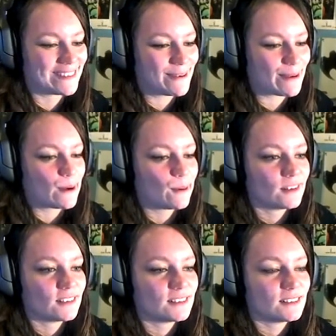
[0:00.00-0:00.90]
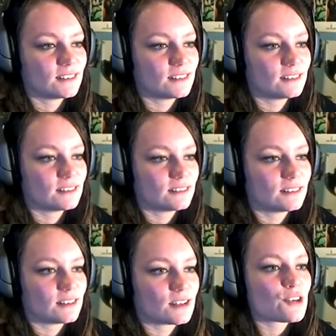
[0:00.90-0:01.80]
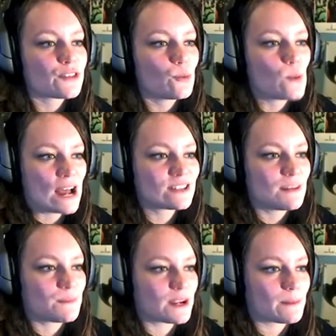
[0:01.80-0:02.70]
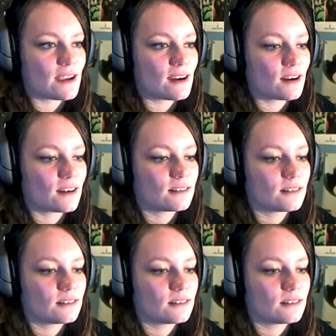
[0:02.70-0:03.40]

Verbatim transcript: there we go. So the WAU did bring me here.